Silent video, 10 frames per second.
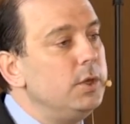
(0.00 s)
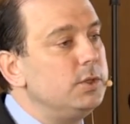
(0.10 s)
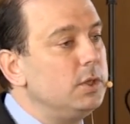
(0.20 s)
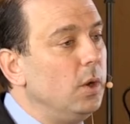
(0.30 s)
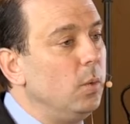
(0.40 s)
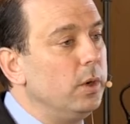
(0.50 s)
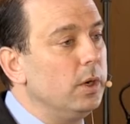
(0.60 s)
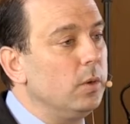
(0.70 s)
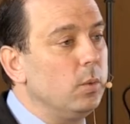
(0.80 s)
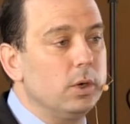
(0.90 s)
So
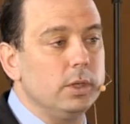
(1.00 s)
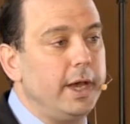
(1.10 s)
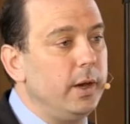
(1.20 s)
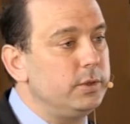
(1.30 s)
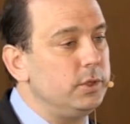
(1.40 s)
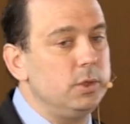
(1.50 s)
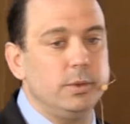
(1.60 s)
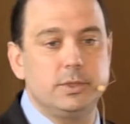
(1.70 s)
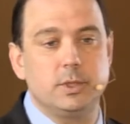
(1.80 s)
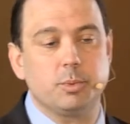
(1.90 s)
we're, we're allowed to do
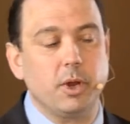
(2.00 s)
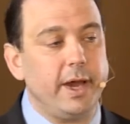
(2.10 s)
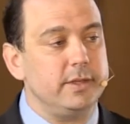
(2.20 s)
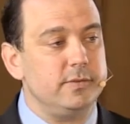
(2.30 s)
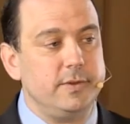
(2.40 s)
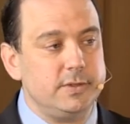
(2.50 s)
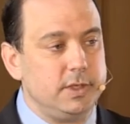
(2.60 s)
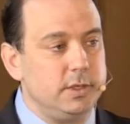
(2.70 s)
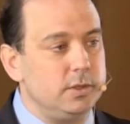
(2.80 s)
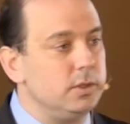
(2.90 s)
a surprise
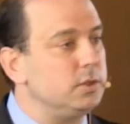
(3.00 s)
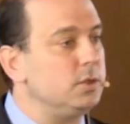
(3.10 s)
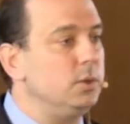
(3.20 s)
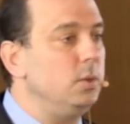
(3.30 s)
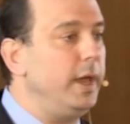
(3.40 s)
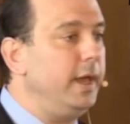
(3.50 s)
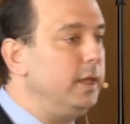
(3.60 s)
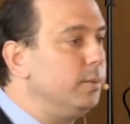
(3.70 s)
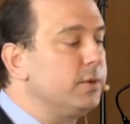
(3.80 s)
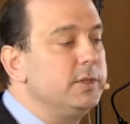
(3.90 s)
visit to
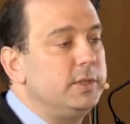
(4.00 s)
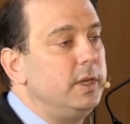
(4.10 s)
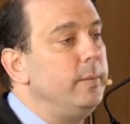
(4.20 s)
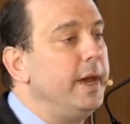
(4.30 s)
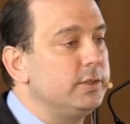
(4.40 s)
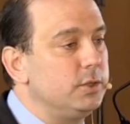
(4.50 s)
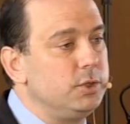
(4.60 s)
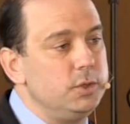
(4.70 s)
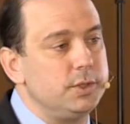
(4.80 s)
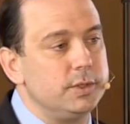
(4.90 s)
any prison in
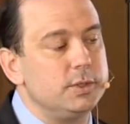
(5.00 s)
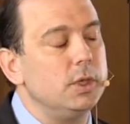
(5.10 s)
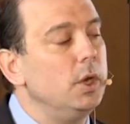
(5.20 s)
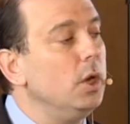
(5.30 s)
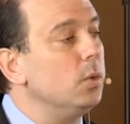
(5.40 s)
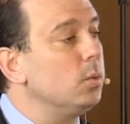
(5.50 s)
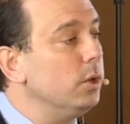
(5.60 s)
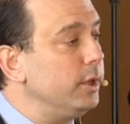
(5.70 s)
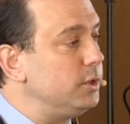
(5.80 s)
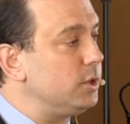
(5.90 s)
Massachusetts,
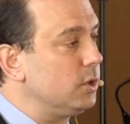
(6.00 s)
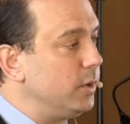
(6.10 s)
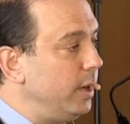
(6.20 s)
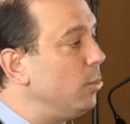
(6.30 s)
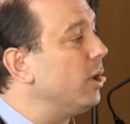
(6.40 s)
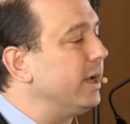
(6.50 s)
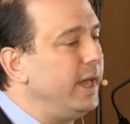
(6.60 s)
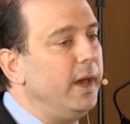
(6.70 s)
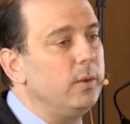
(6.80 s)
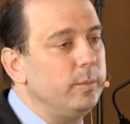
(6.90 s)
really to create more
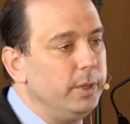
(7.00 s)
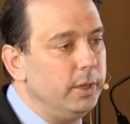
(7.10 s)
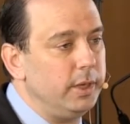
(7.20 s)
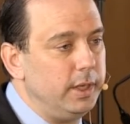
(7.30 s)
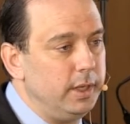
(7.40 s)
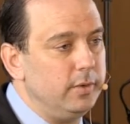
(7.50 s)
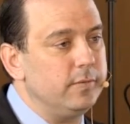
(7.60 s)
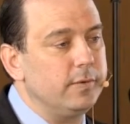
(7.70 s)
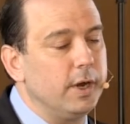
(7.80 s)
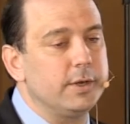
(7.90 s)
accountability
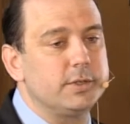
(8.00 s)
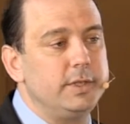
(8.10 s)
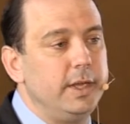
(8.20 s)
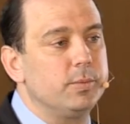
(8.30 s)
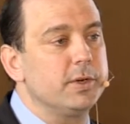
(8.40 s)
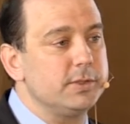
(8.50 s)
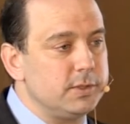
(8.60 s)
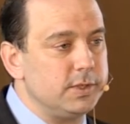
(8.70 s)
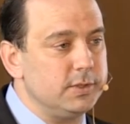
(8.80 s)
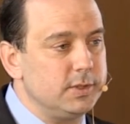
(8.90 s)
for our state
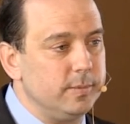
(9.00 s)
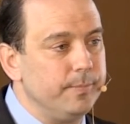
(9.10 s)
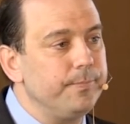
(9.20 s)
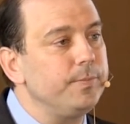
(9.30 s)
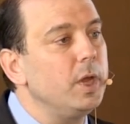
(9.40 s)
prison system.